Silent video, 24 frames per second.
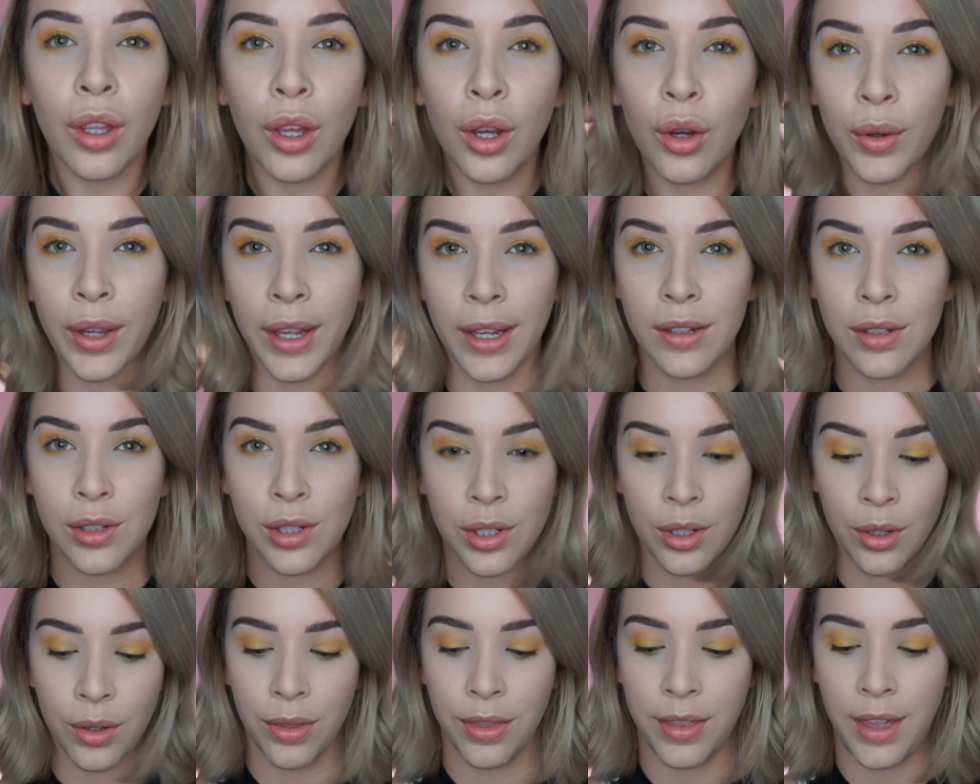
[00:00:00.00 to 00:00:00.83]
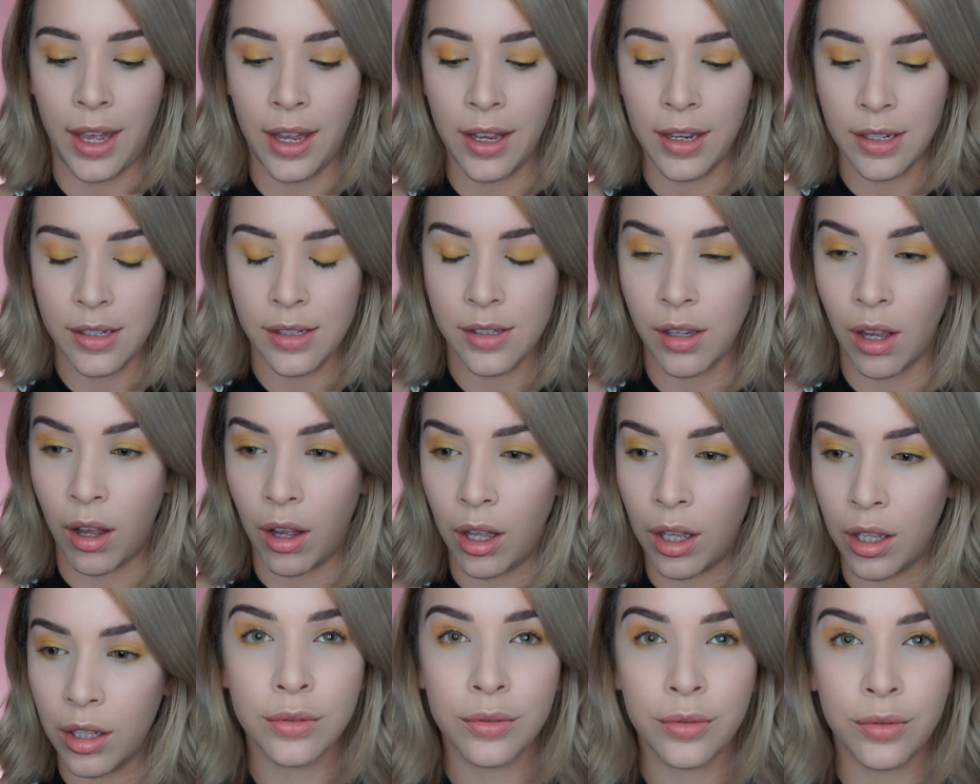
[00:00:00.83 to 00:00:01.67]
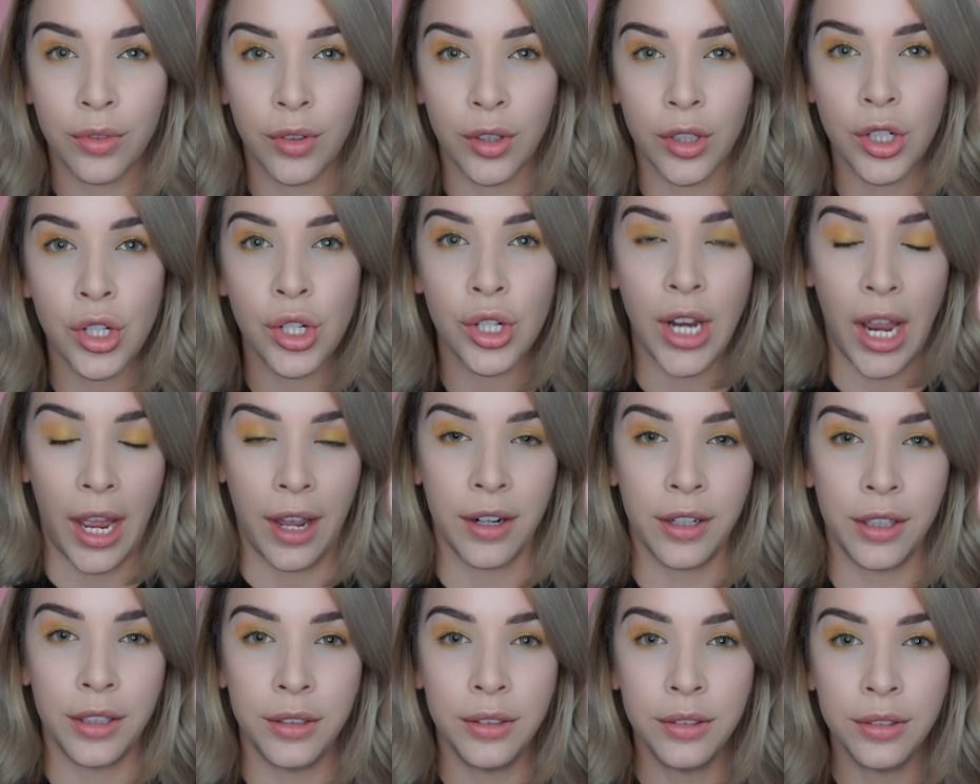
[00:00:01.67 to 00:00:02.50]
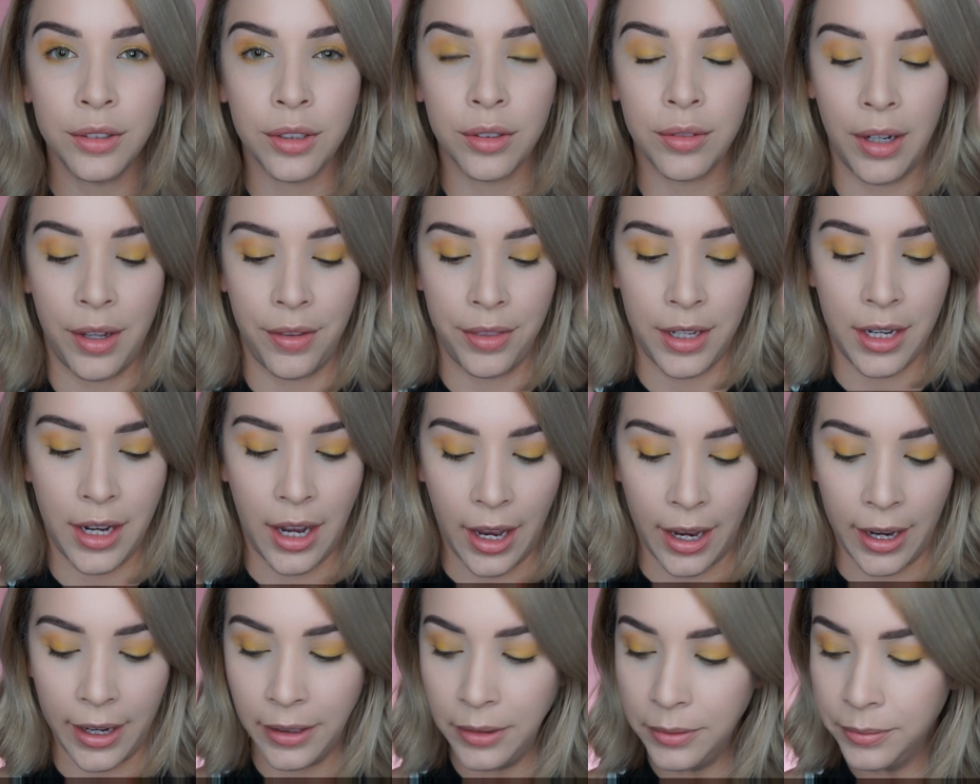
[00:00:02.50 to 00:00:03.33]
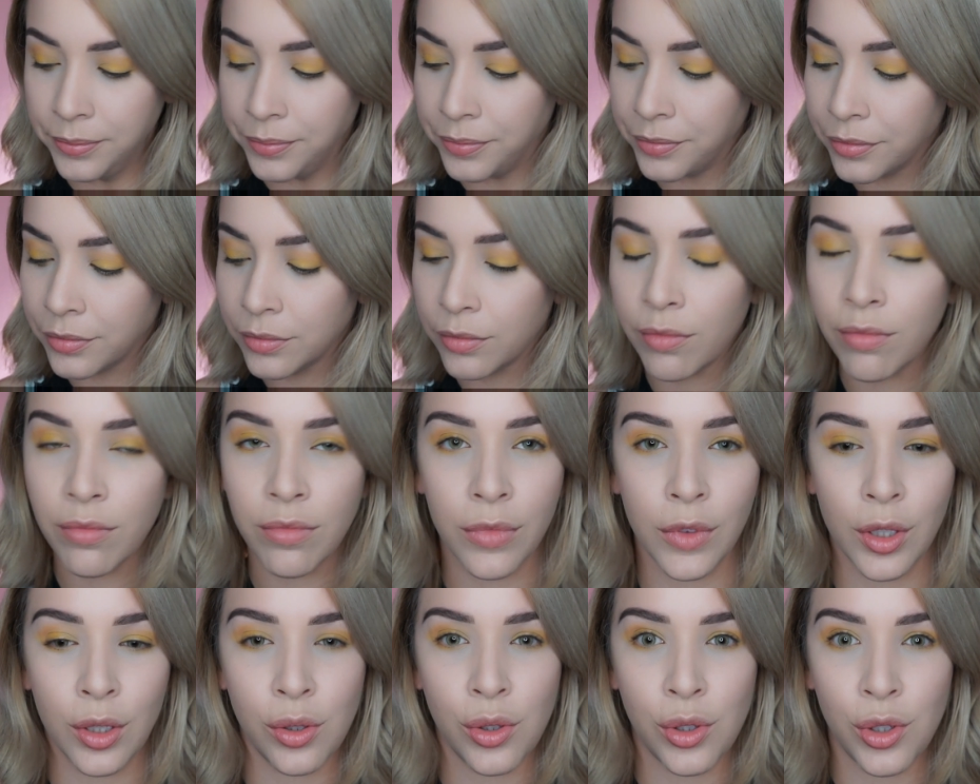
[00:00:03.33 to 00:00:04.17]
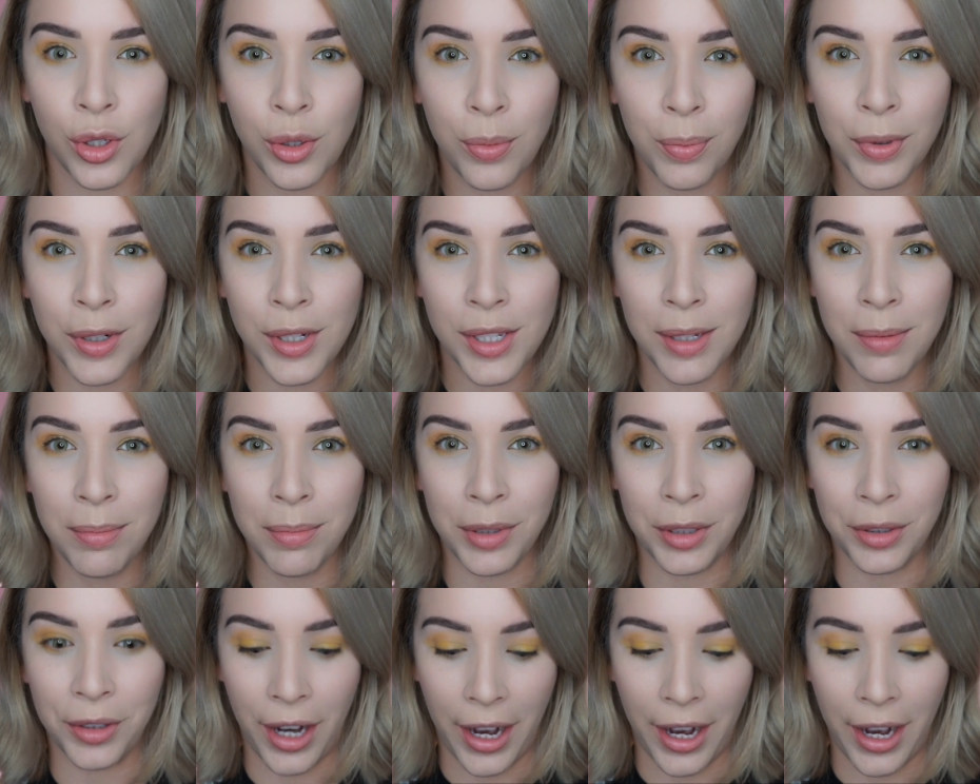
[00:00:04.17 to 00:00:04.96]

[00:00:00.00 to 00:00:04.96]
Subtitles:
Okay, so that is all for shadow around the eye. Super simple,